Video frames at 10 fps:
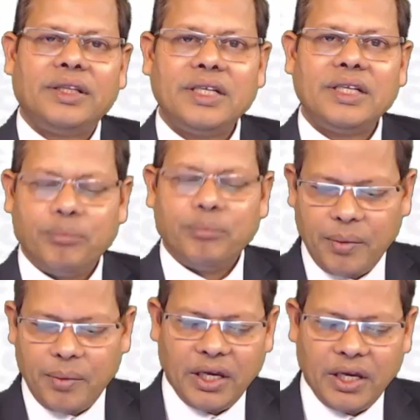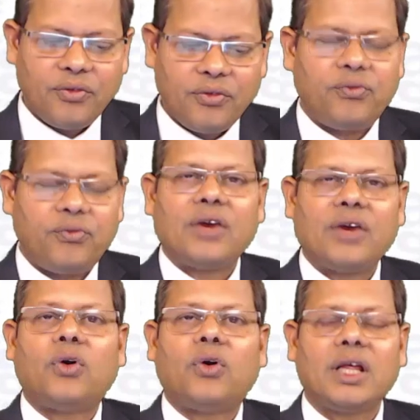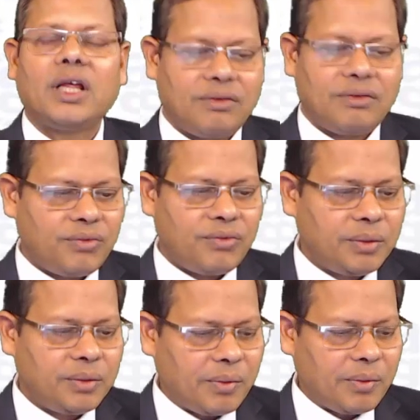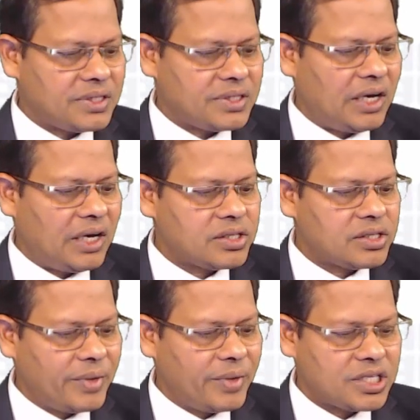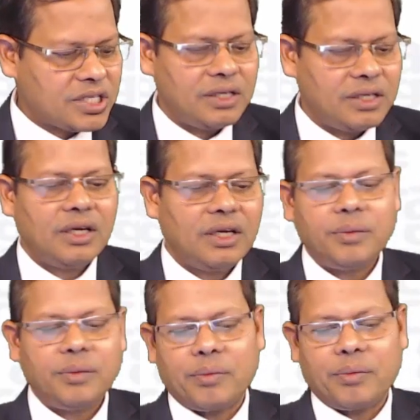maybe for a fodder, but the purpose they have also mentioned the purpose.